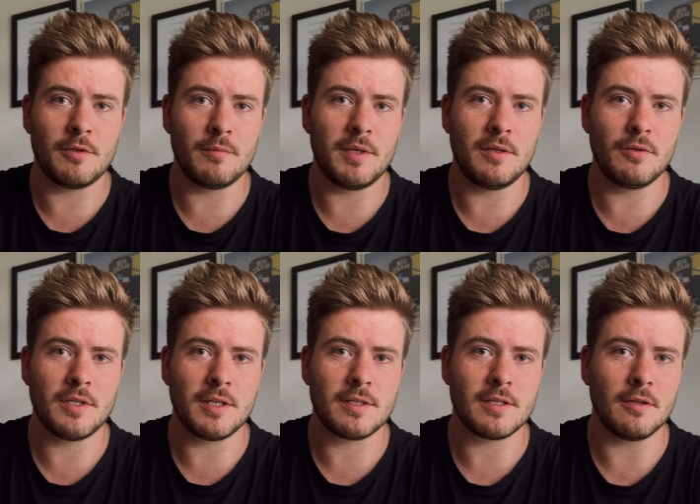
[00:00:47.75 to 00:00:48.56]
to be
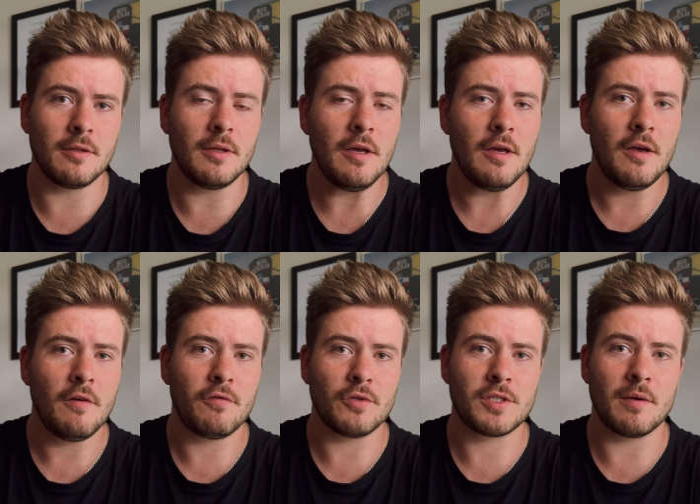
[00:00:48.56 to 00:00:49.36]
using it still
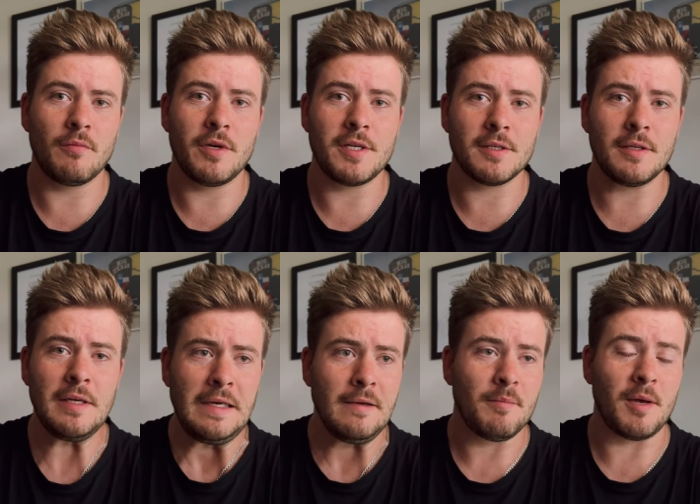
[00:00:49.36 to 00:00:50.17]
for some reason,